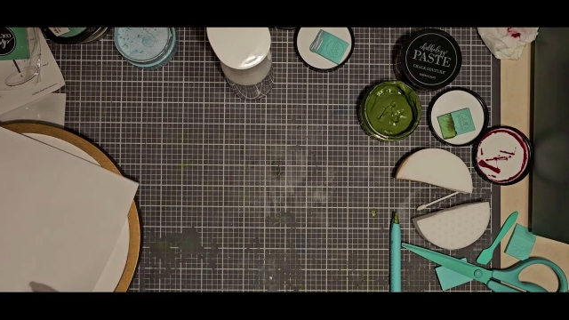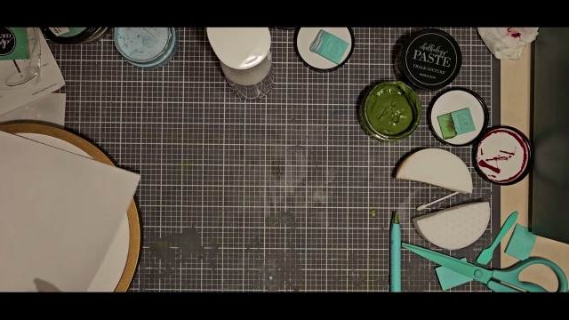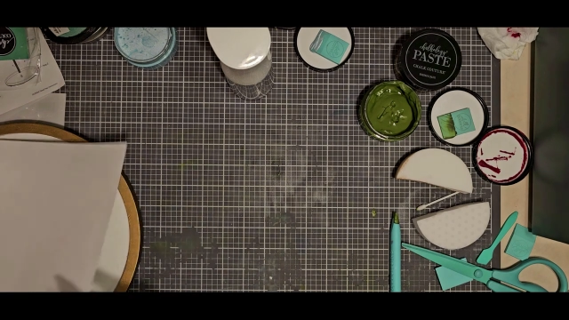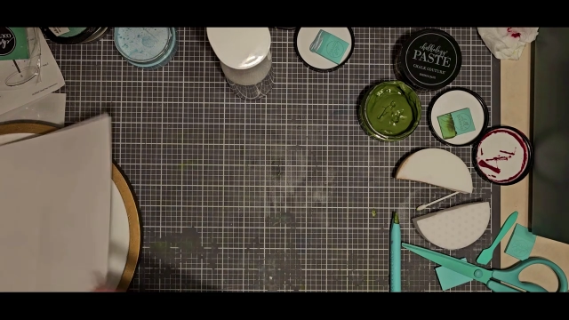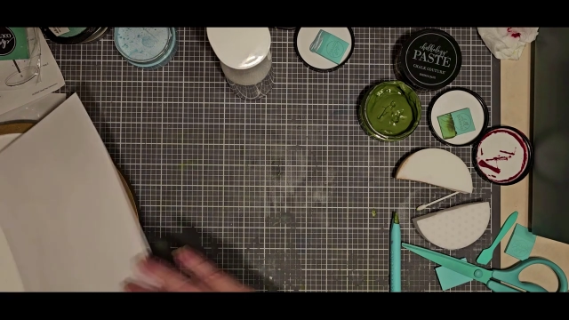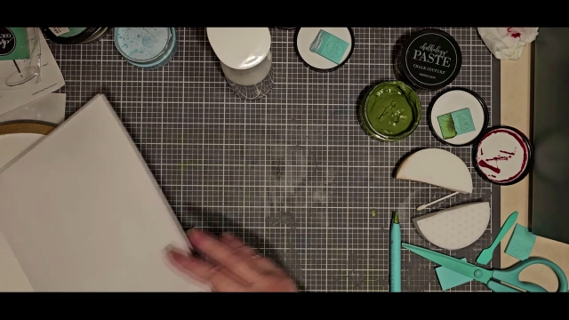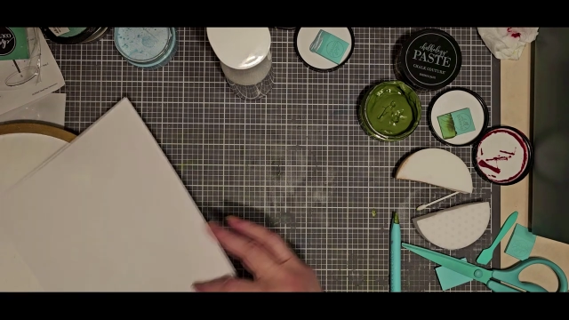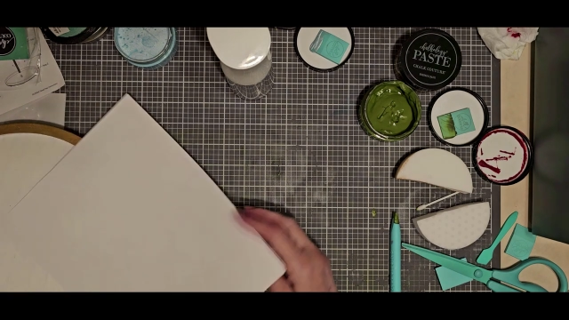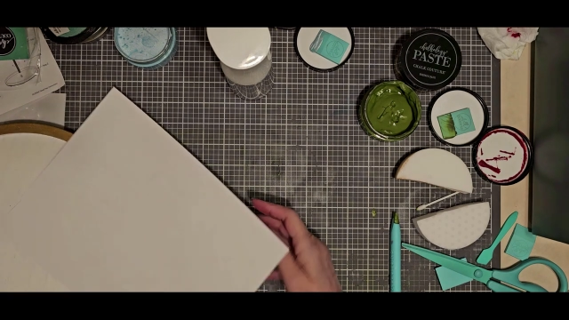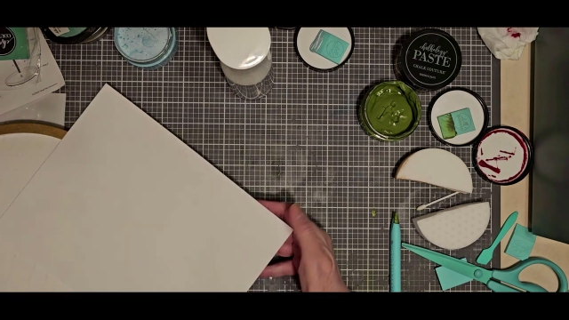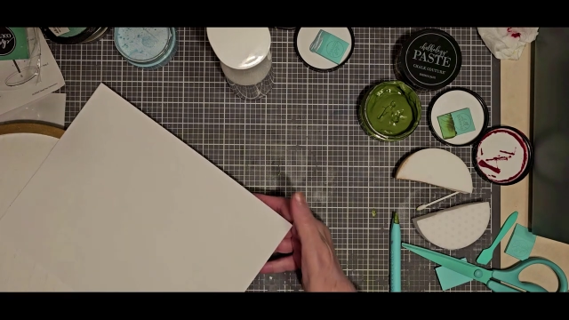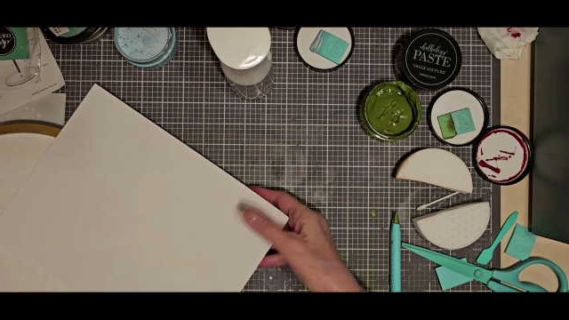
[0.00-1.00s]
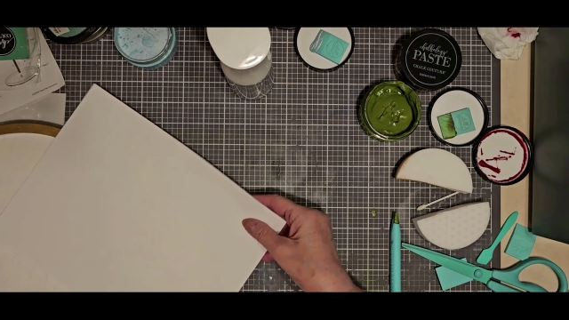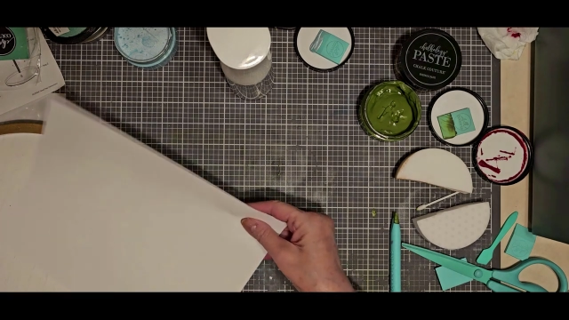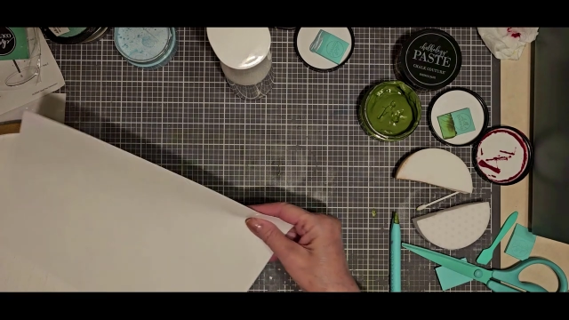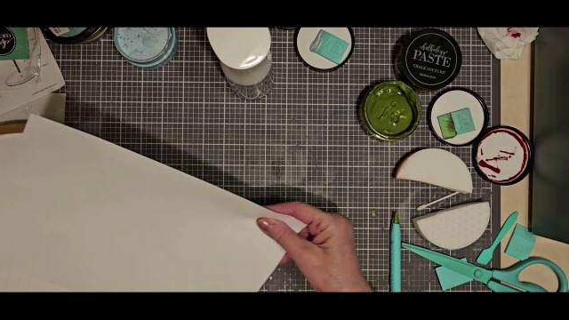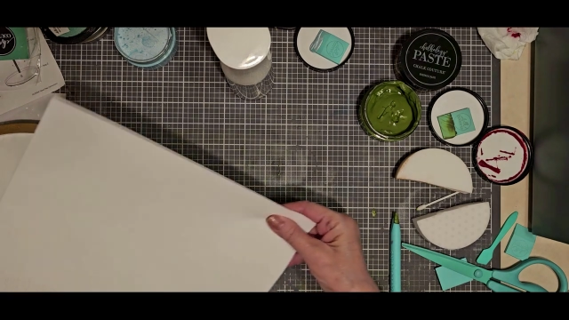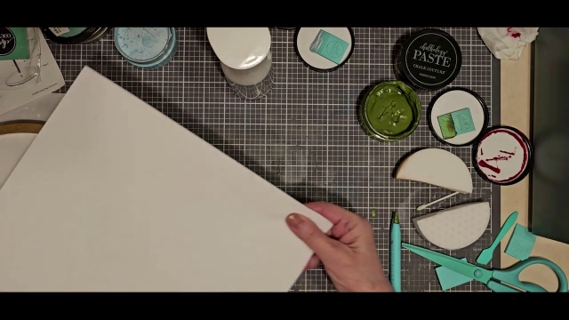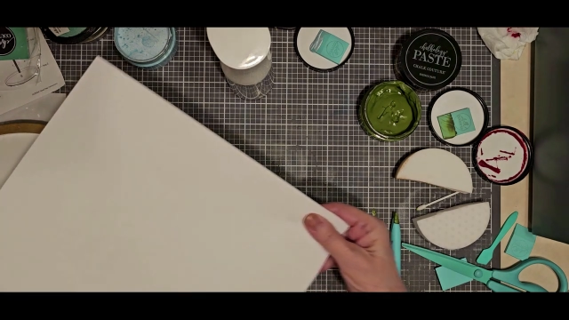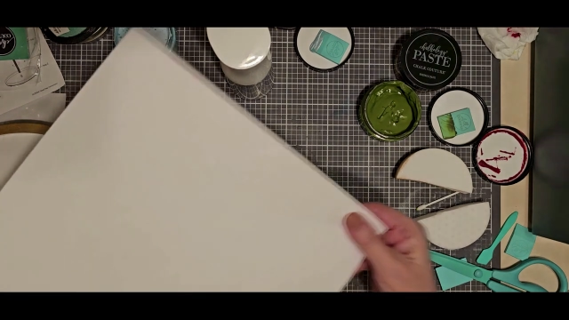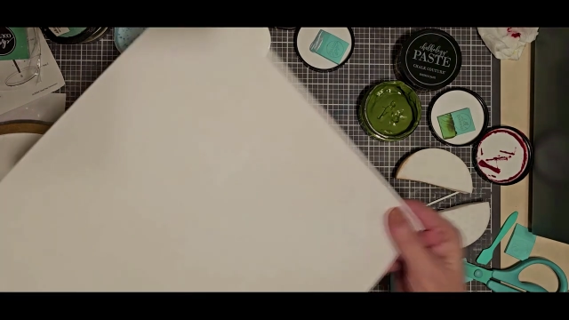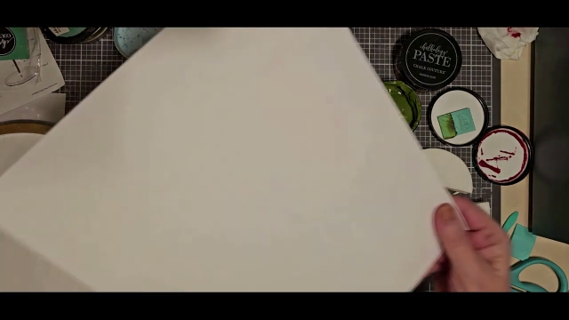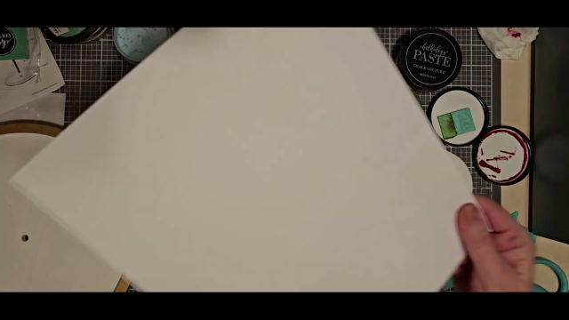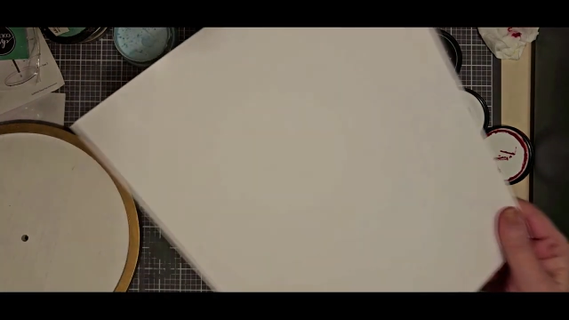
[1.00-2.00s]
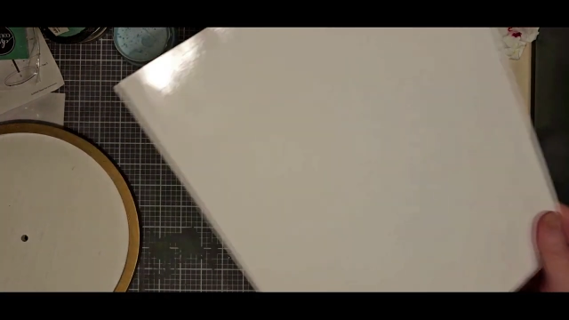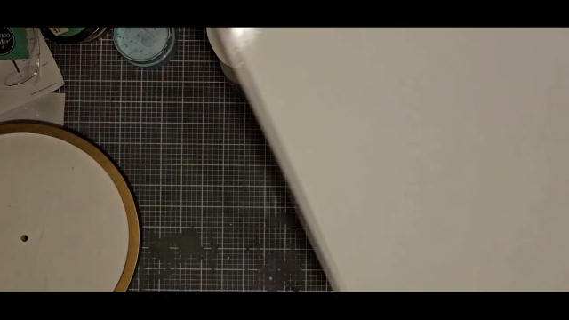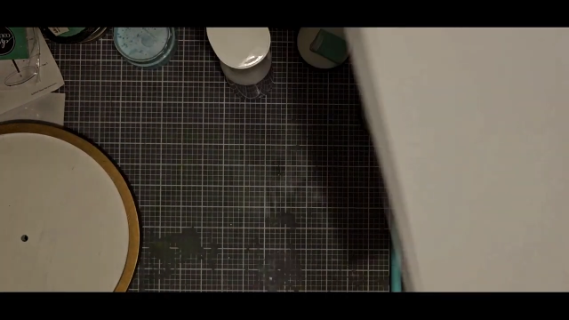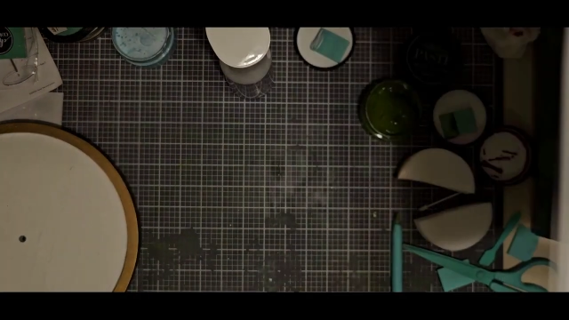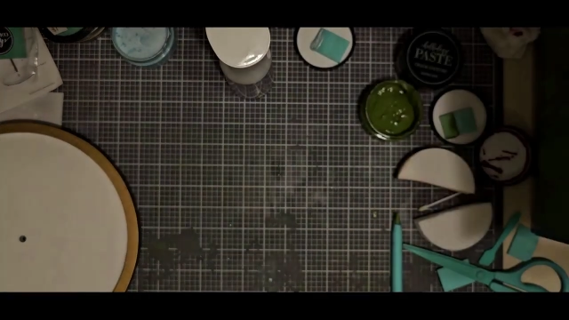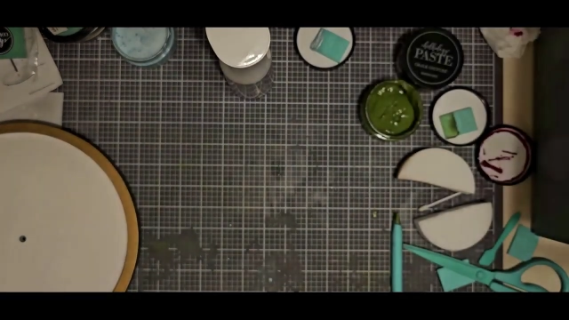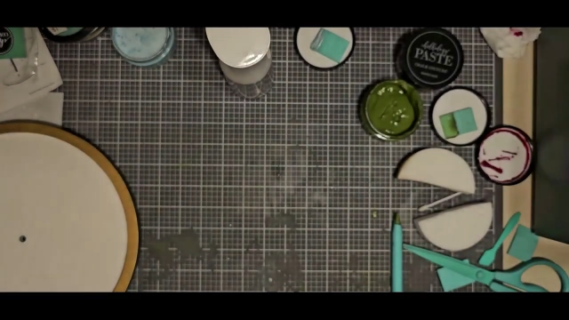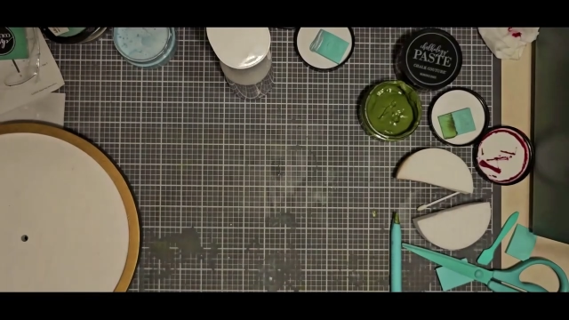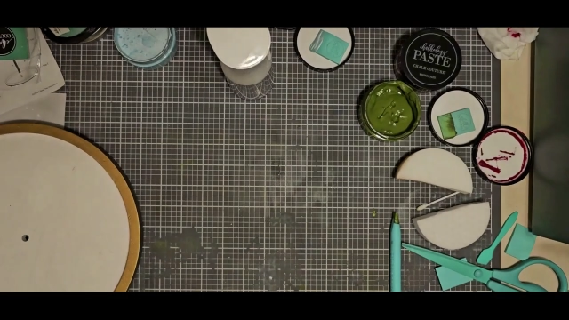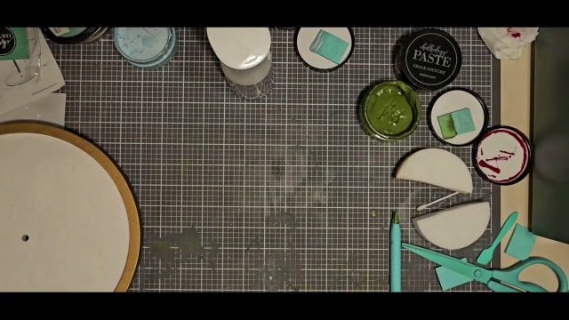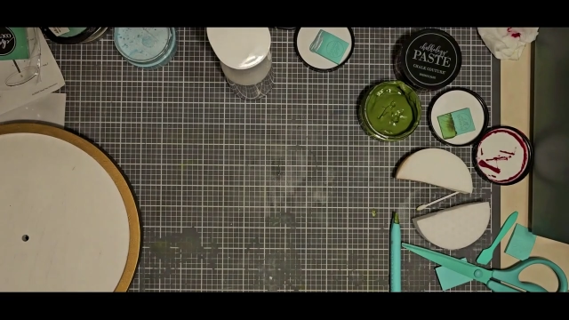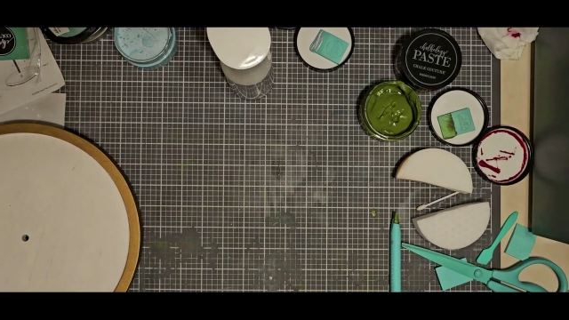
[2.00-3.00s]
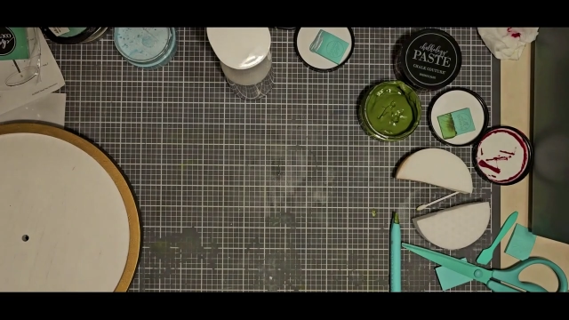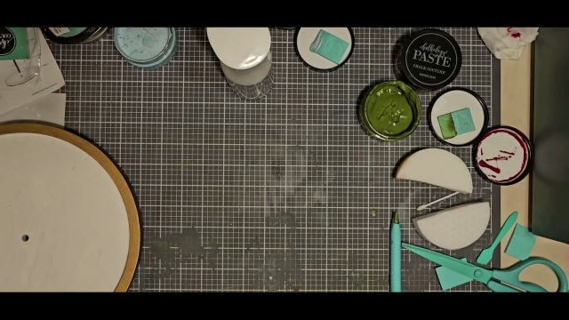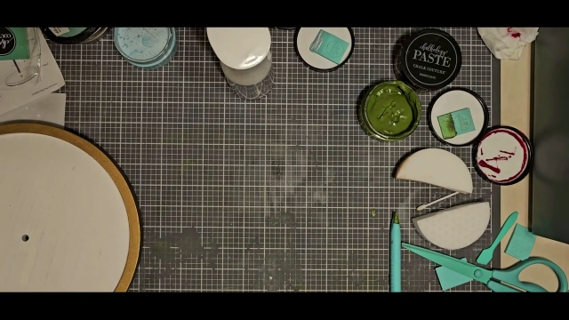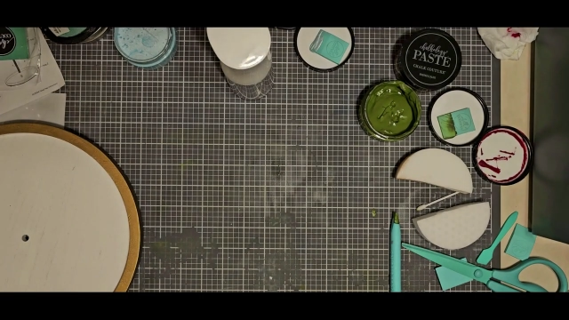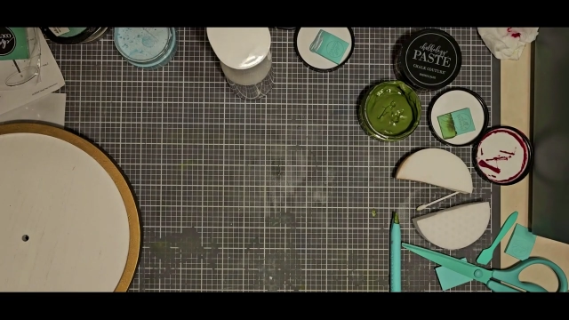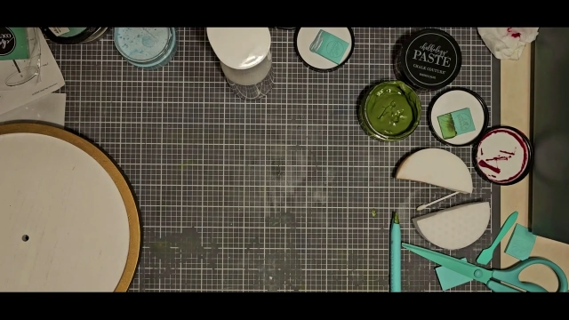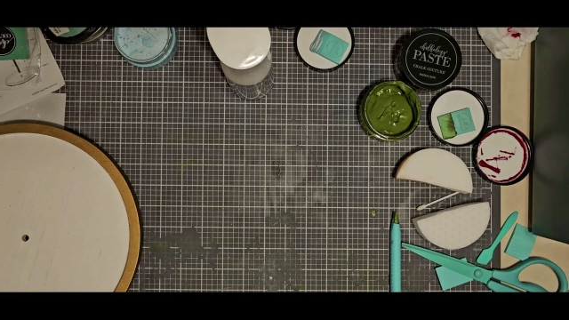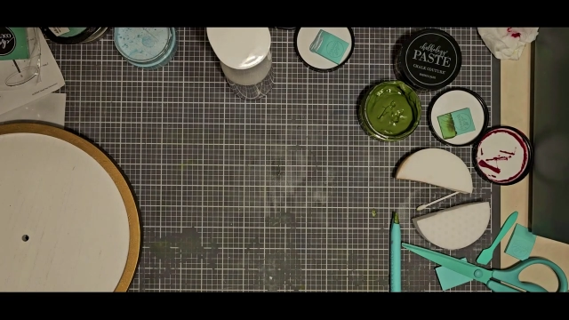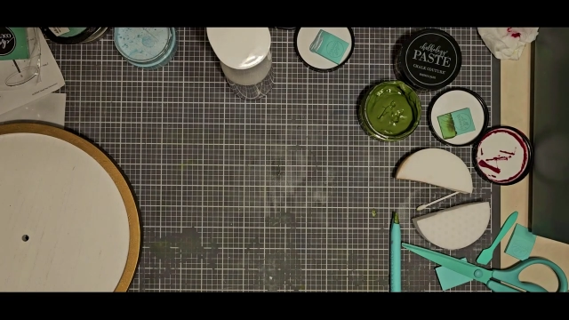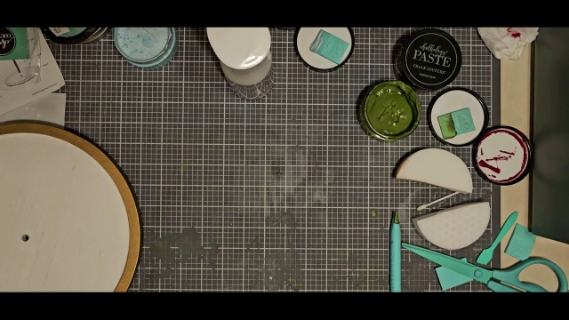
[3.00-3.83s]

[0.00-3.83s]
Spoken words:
(no speaker visible)